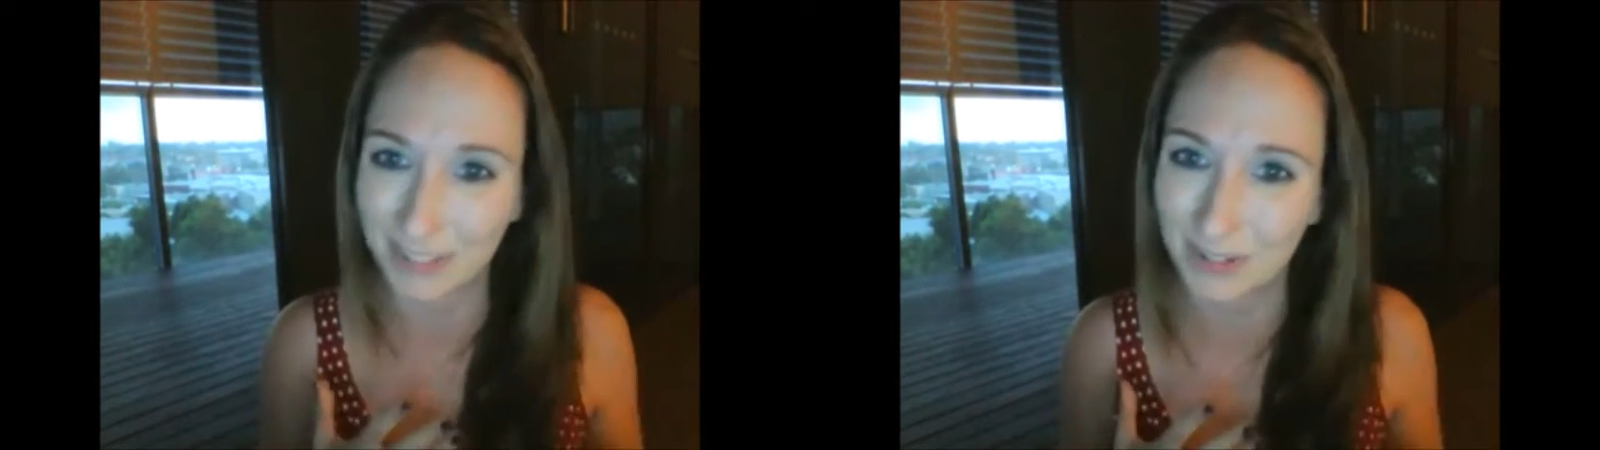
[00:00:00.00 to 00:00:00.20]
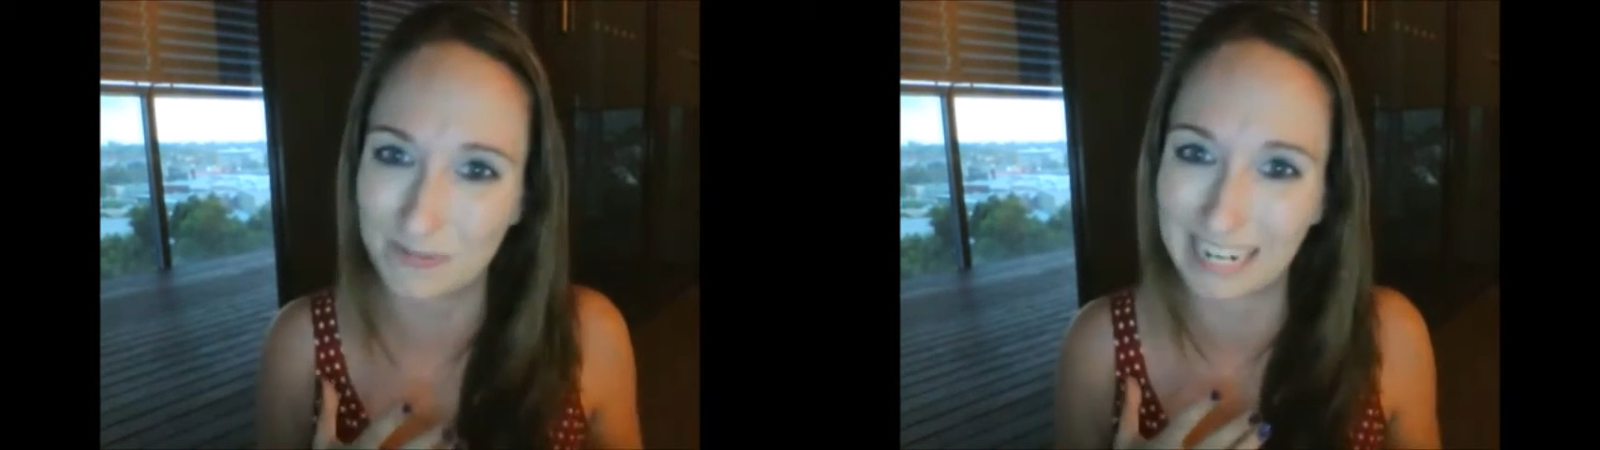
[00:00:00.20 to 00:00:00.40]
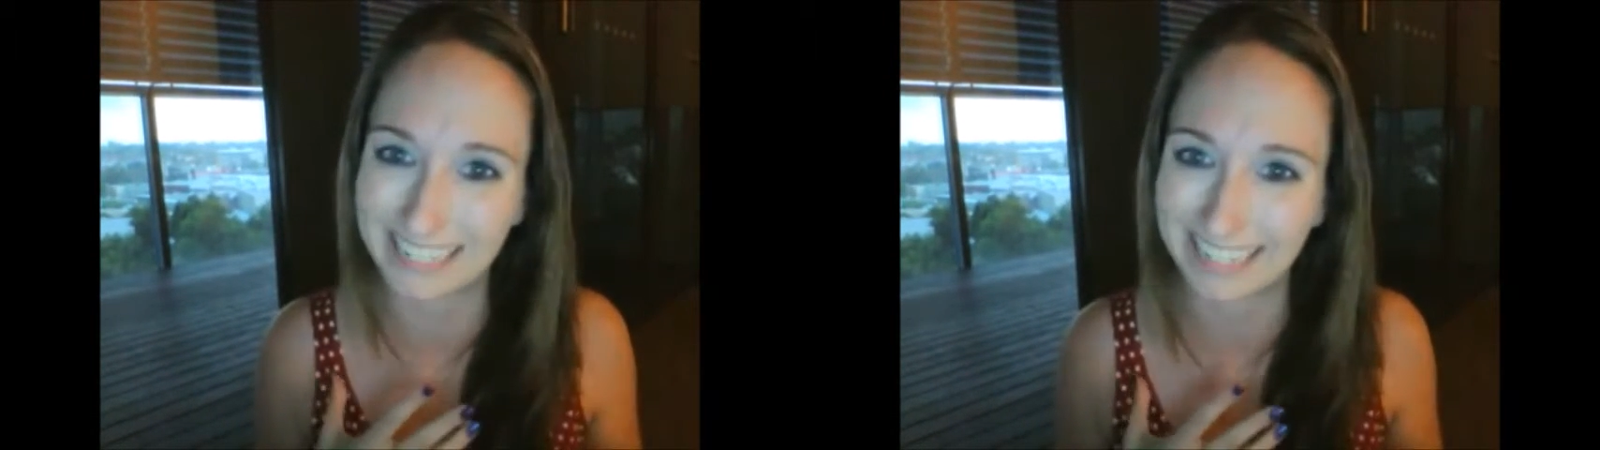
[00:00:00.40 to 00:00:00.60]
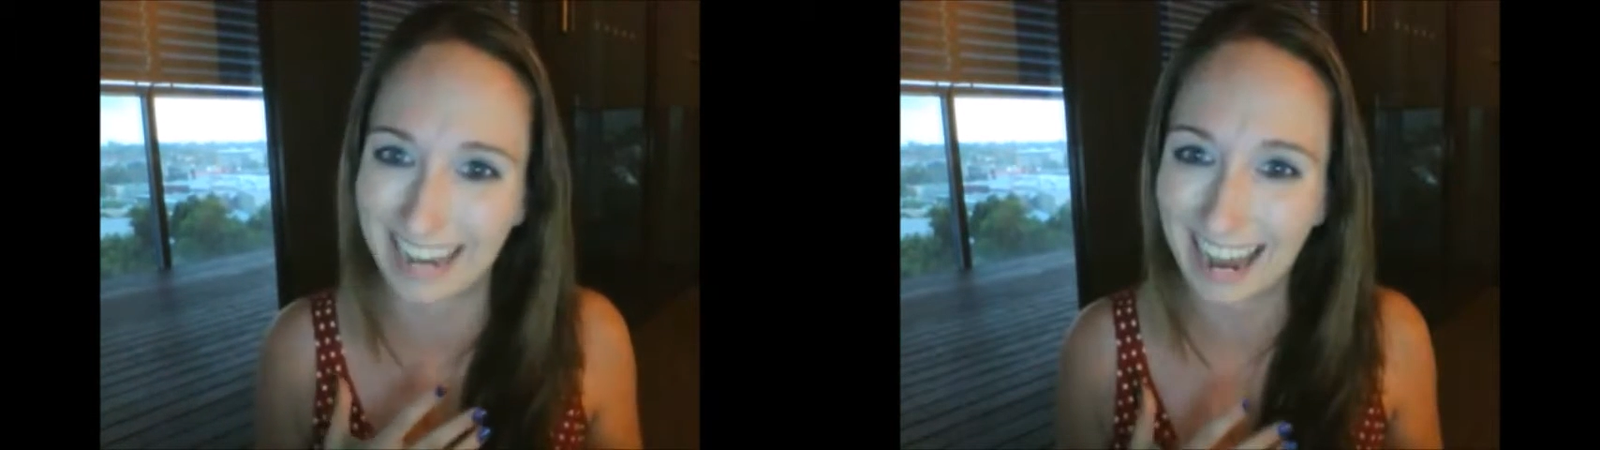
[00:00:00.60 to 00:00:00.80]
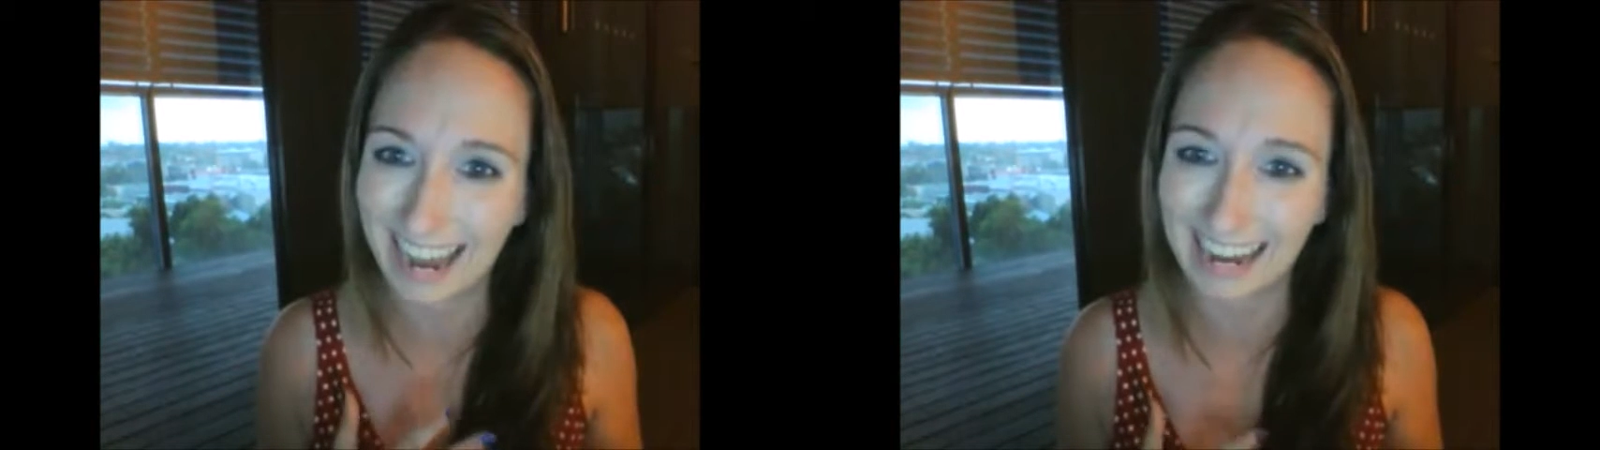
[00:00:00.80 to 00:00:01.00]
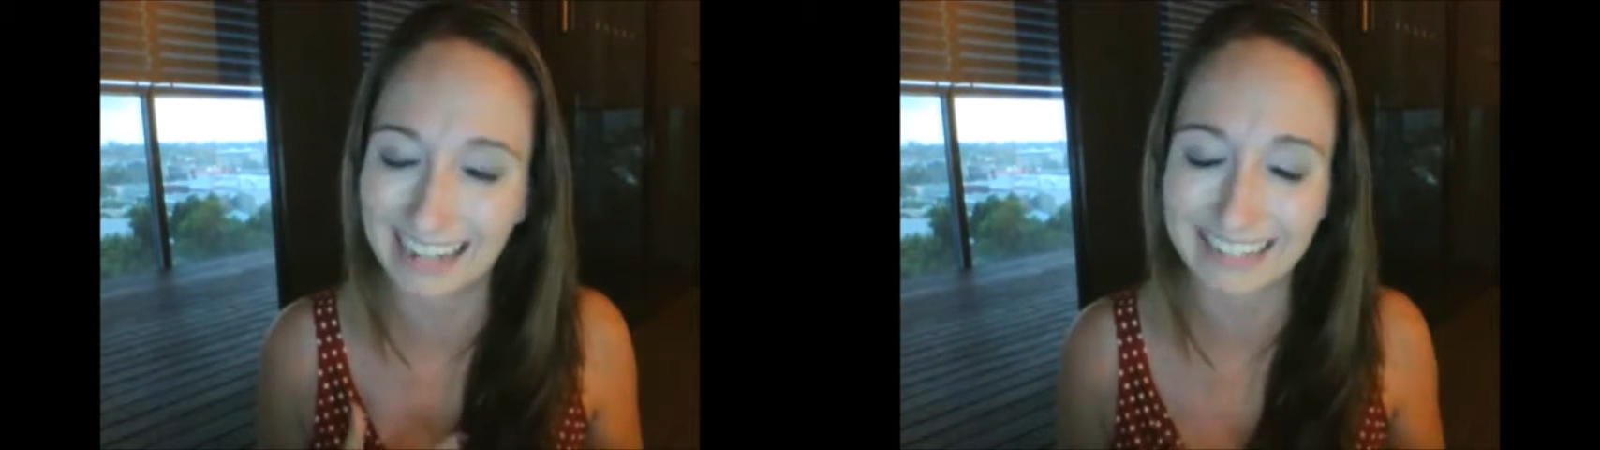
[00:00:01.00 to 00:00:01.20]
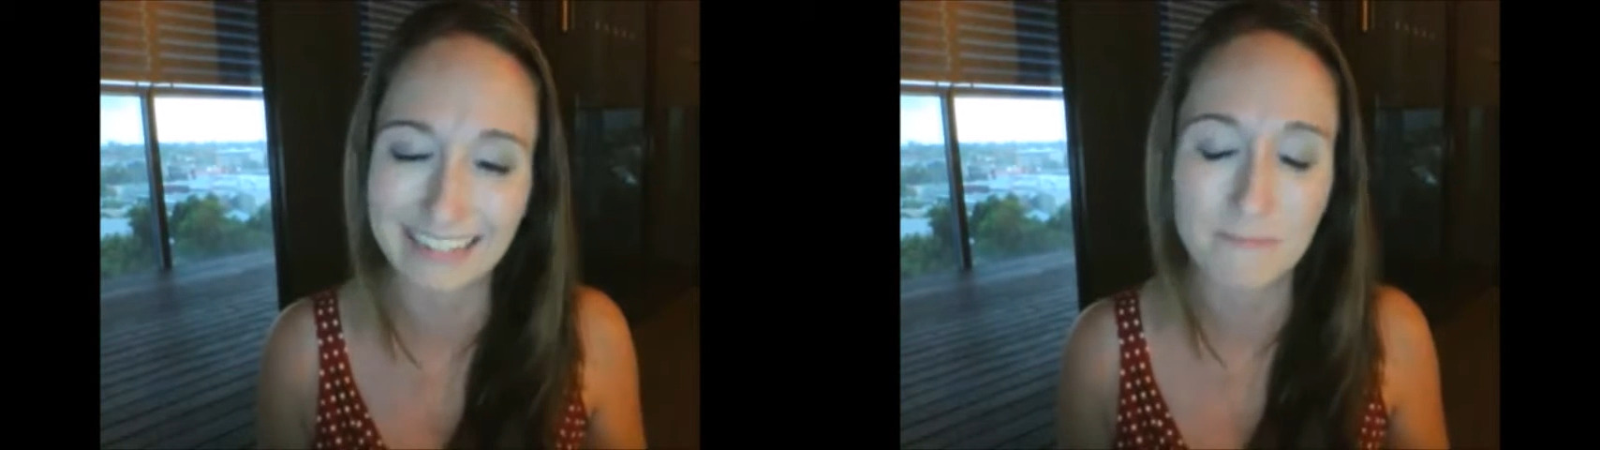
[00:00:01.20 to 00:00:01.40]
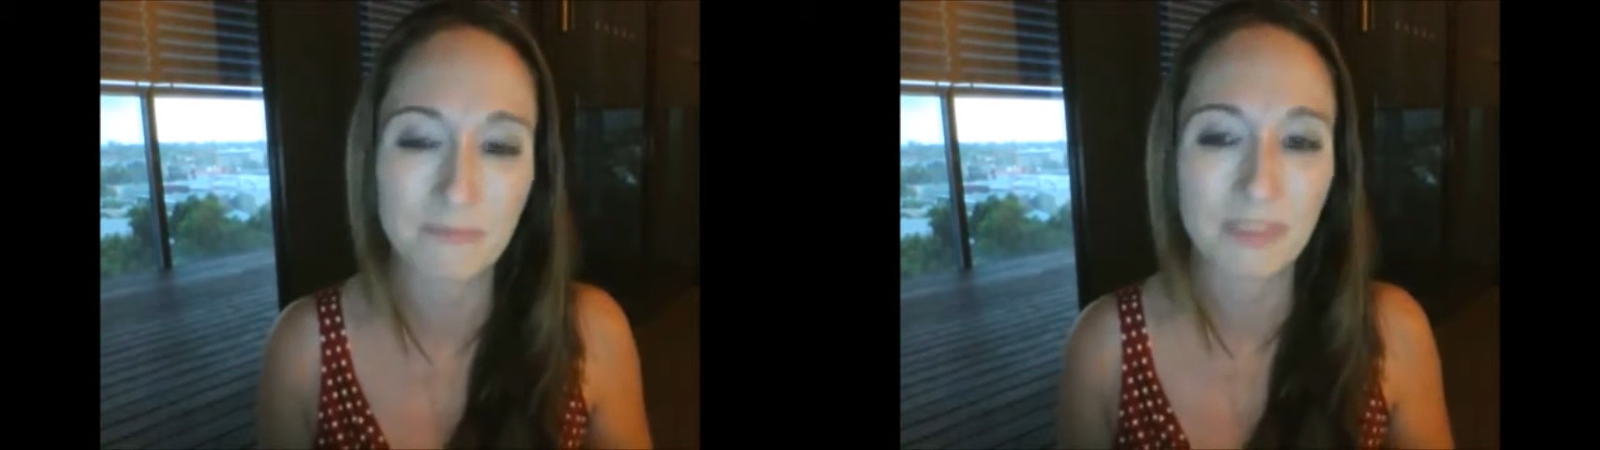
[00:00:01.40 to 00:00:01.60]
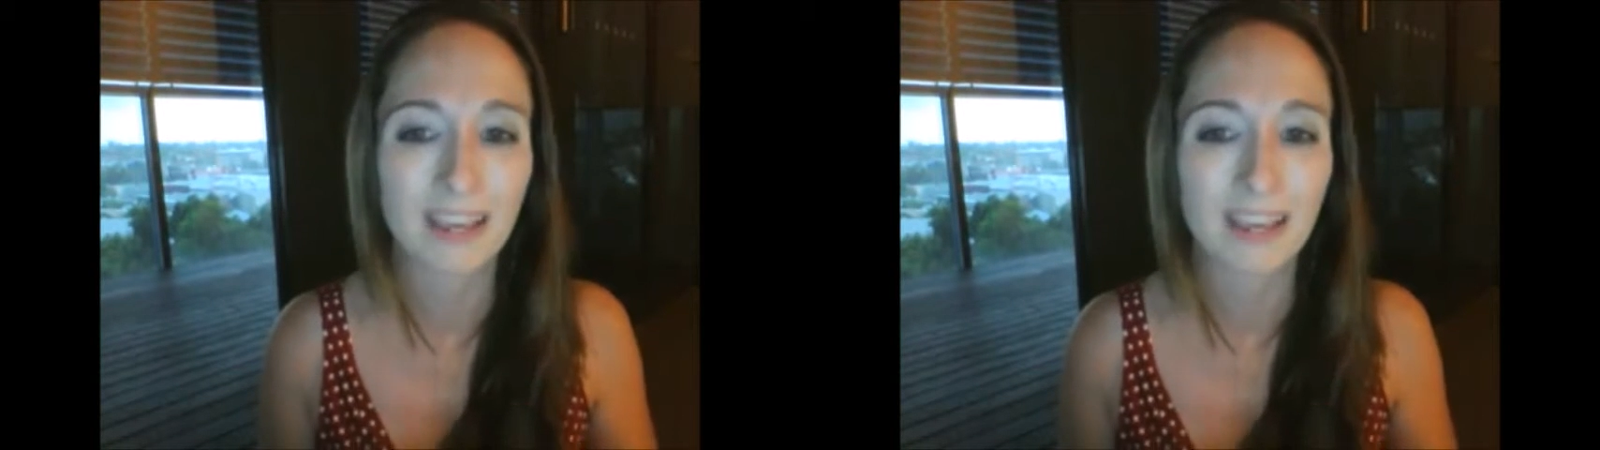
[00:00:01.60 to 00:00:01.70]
too much to ask.